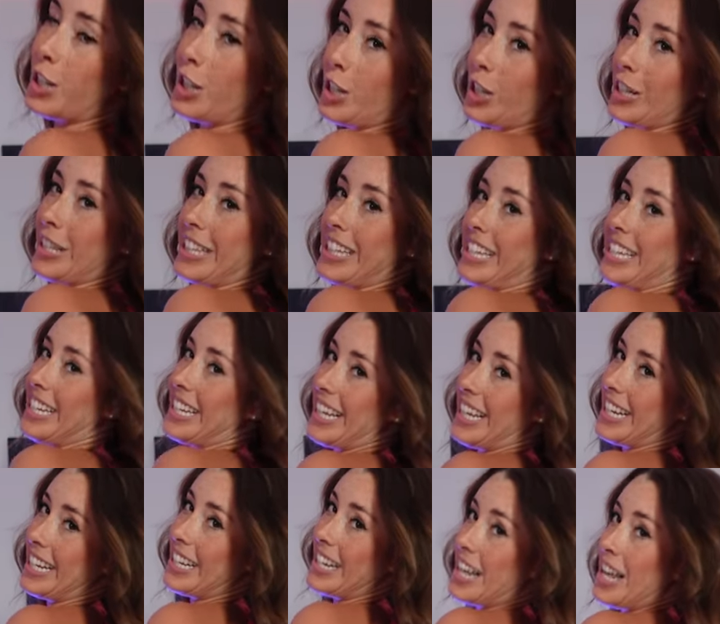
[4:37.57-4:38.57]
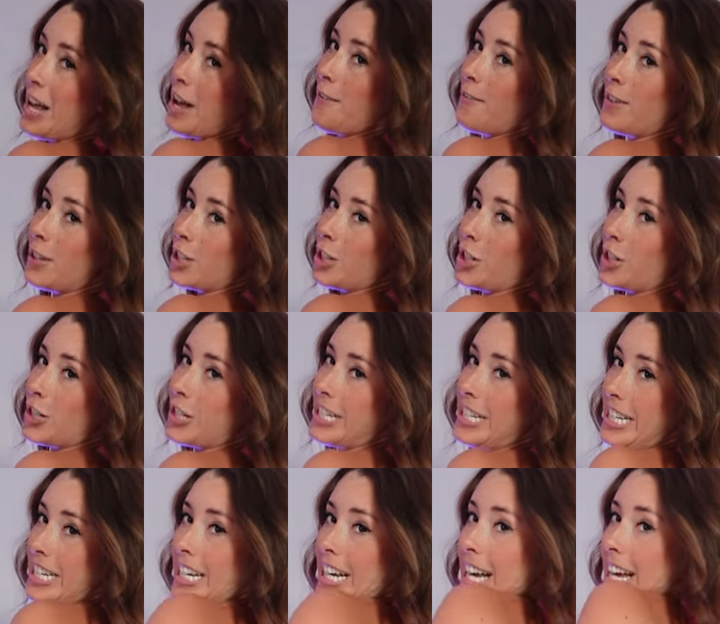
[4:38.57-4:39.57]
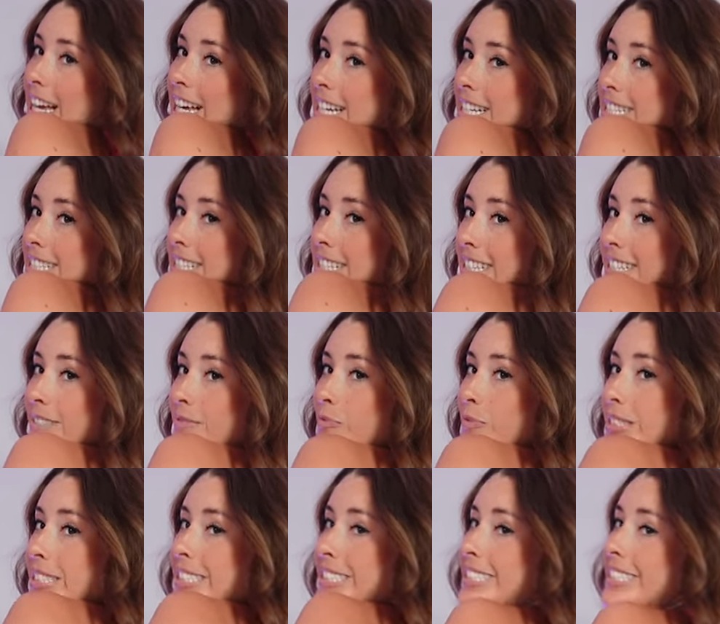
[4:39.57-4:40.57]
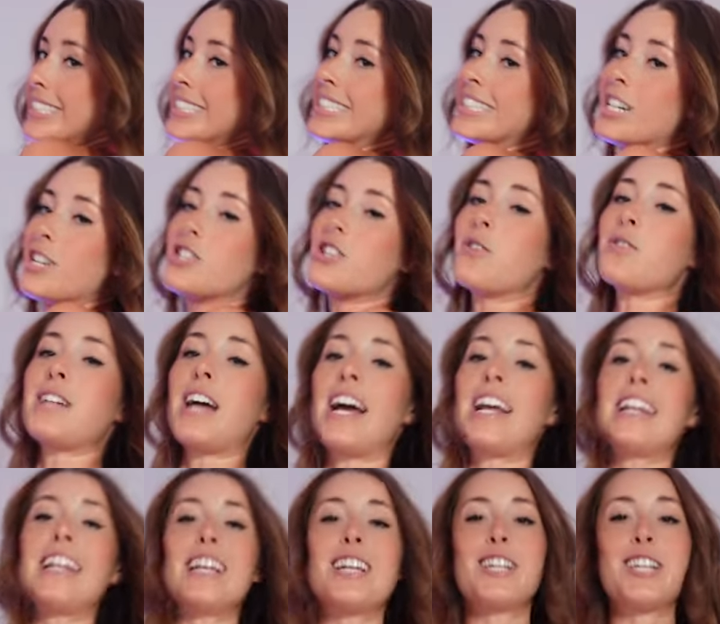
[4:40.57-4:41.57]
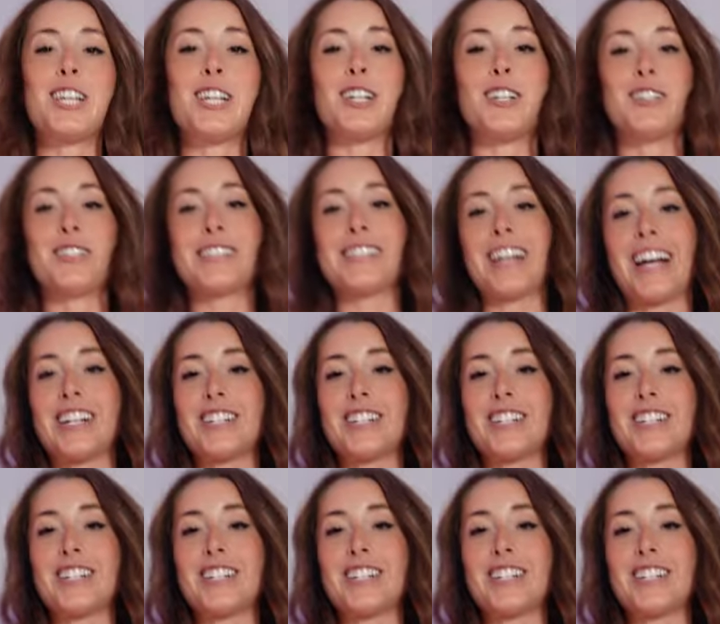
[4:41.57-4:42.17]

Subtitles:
girly and flirty and so tiny and cute.